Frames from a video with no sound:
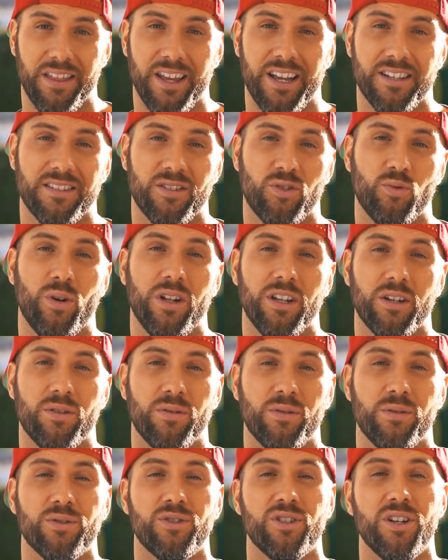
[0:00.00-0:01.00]
There's as well a
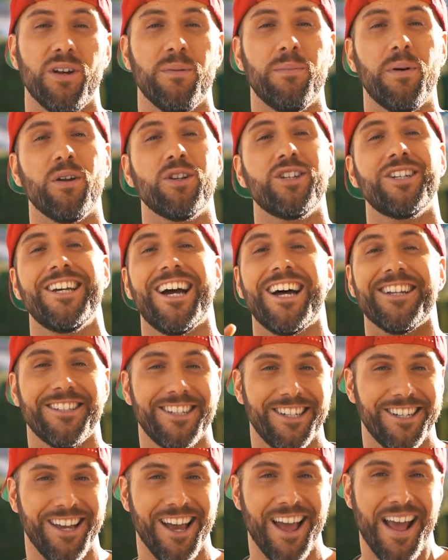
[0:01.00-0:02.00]
course about
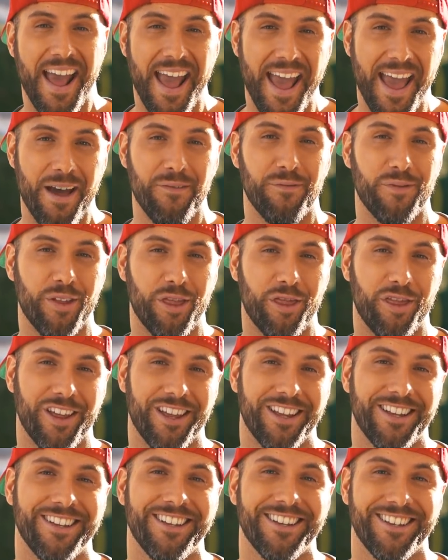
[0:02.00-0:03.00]
cutting
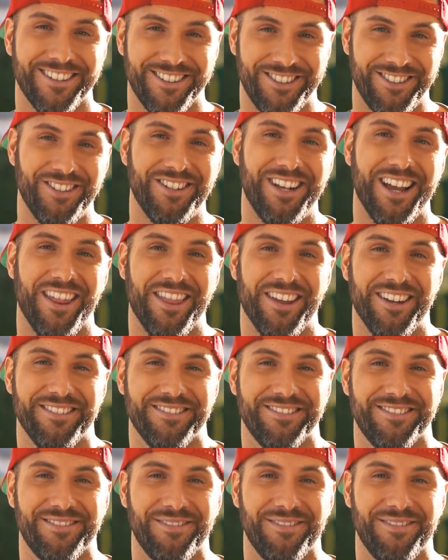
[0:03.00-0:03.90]
everything together,